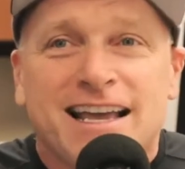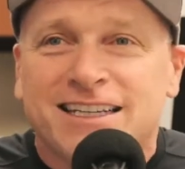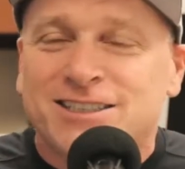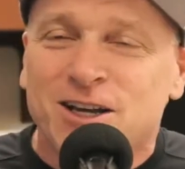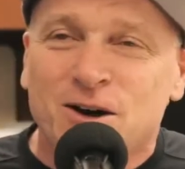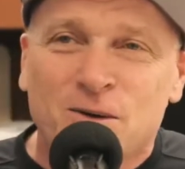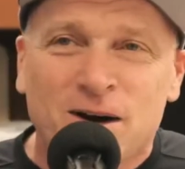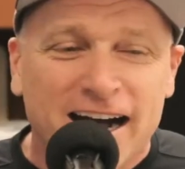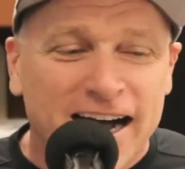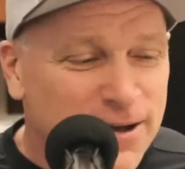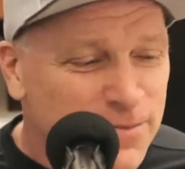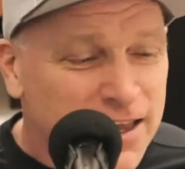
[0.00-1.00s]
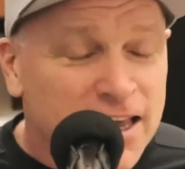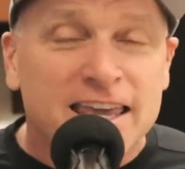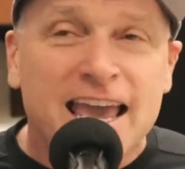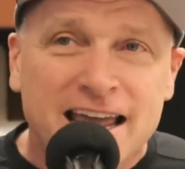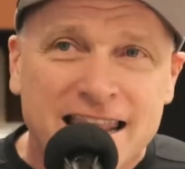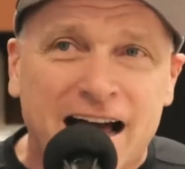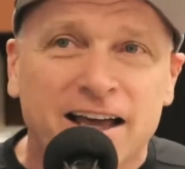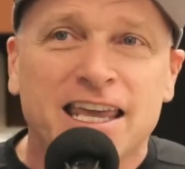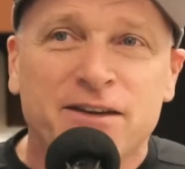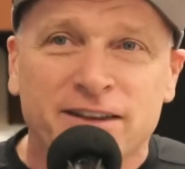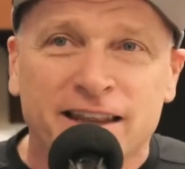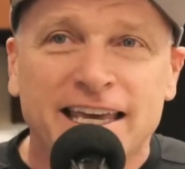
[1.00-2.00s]
So, uh, yeah, now you
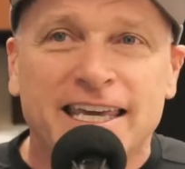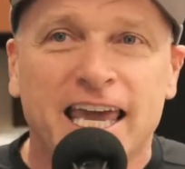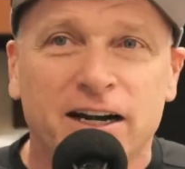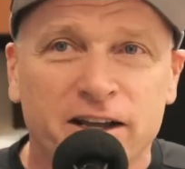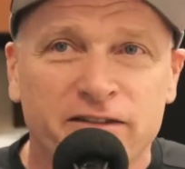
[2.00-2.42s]
even like Kerry